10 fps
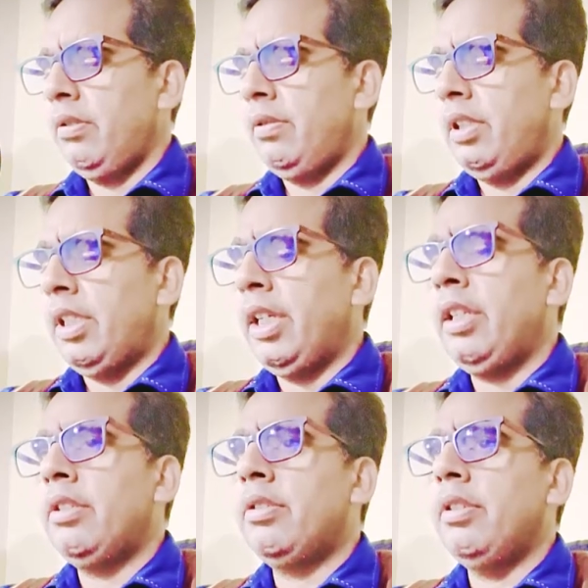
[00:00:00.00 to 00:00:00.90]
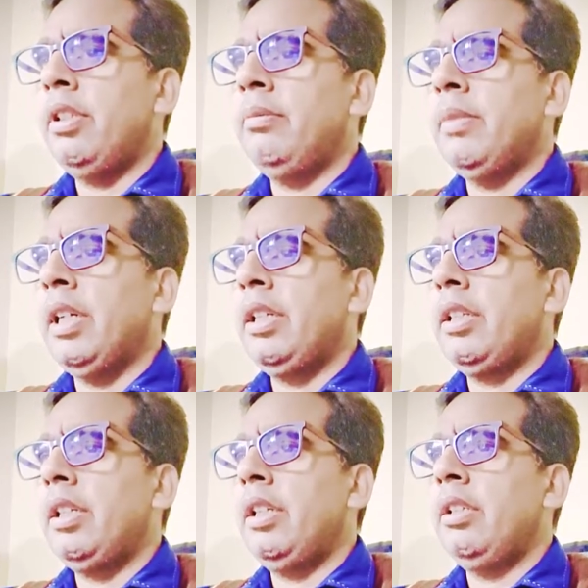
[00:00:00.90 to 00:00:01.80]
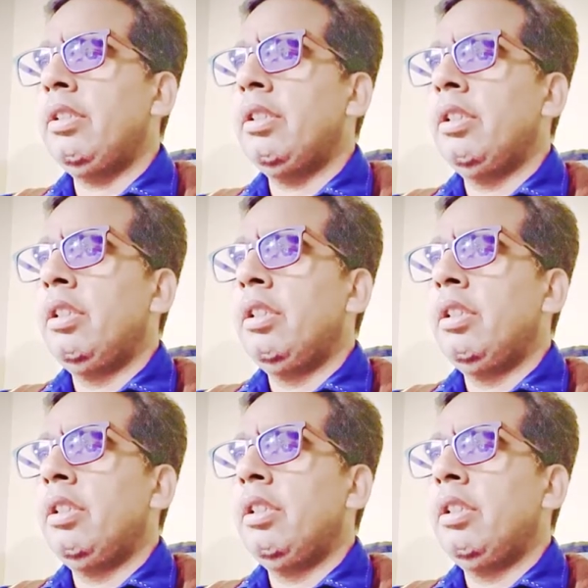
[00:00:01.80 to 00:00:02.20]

you would like. So in my case,